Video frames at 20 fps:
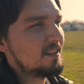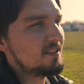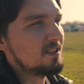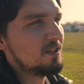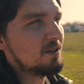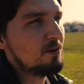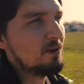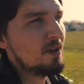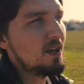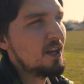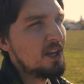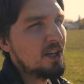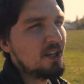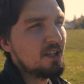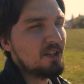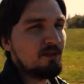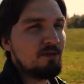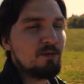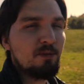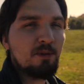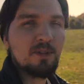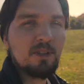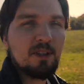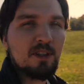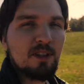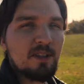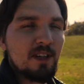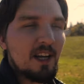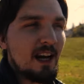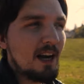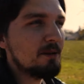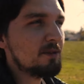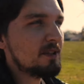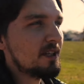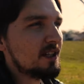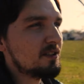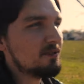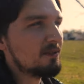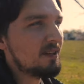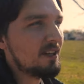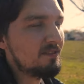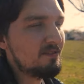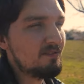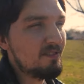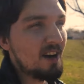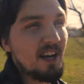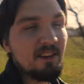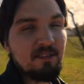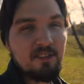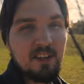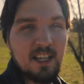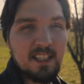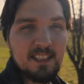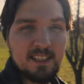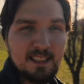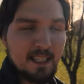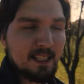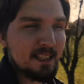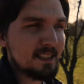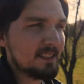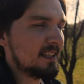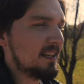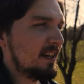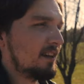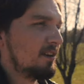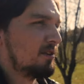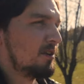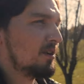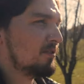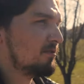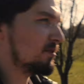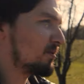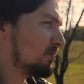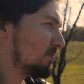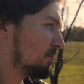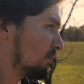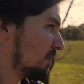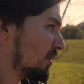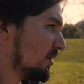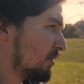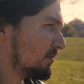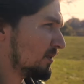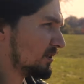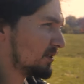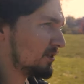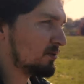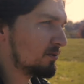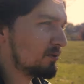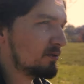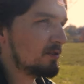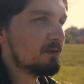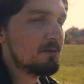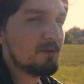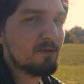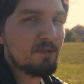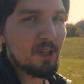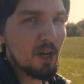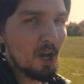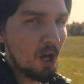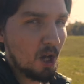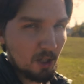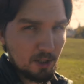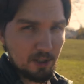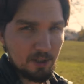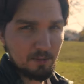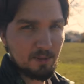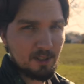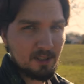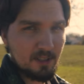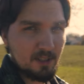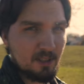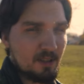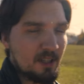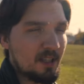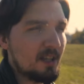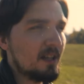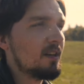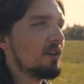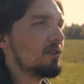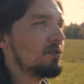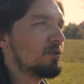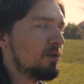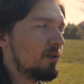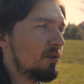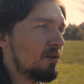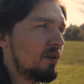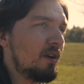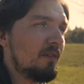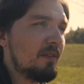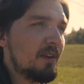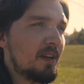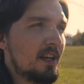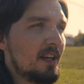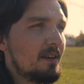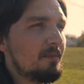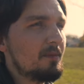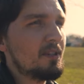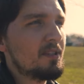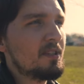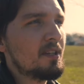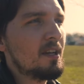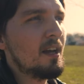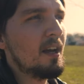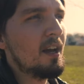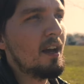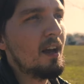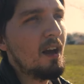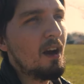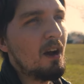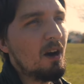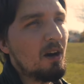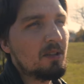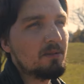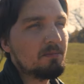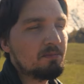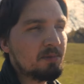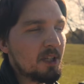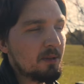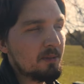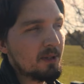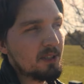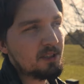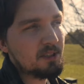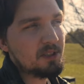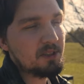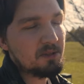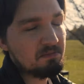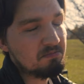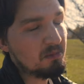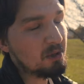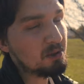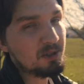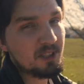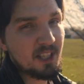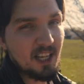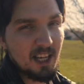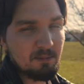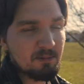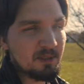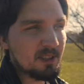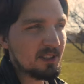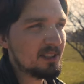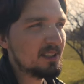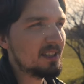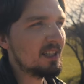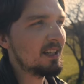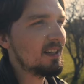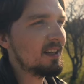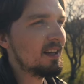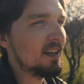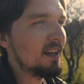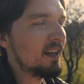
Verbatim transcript: So if you want to learn how you can create 5K, 6K or even more resolution with the ultimate control over the image on pretty much most cameras,